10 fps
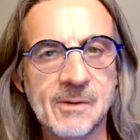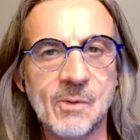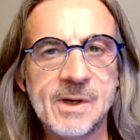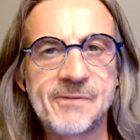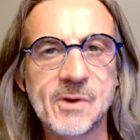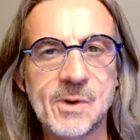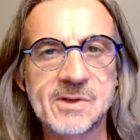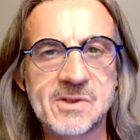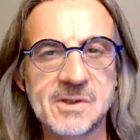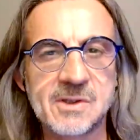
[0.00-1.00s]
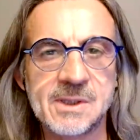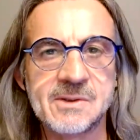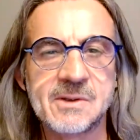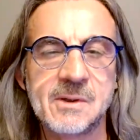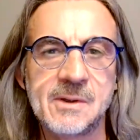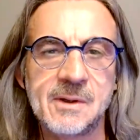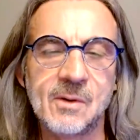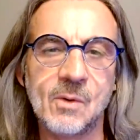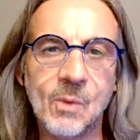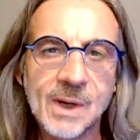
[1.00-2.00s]
What if the question was,
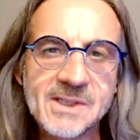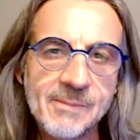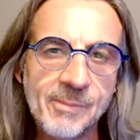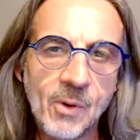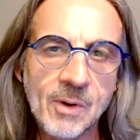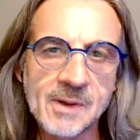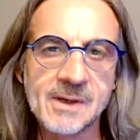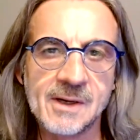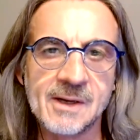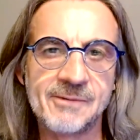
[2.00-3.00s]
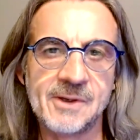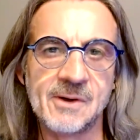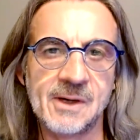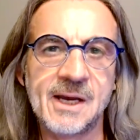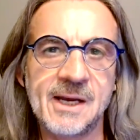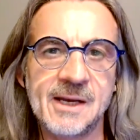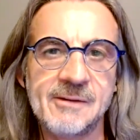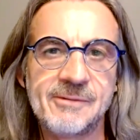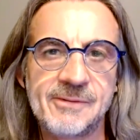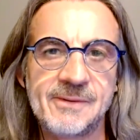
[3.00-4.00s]
what's important enough in your
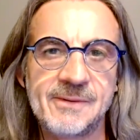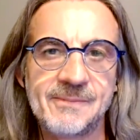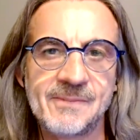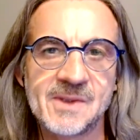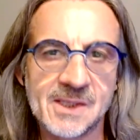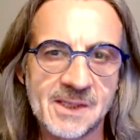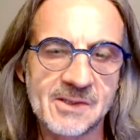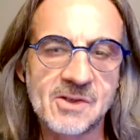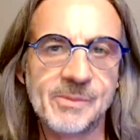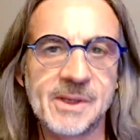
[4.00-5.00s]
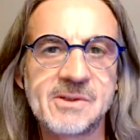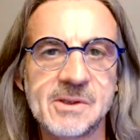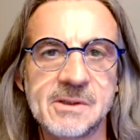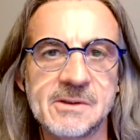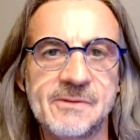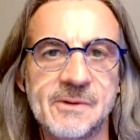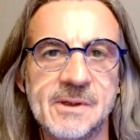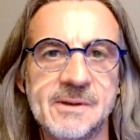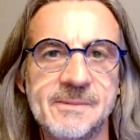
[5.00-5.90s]
life to test your blood sugars for?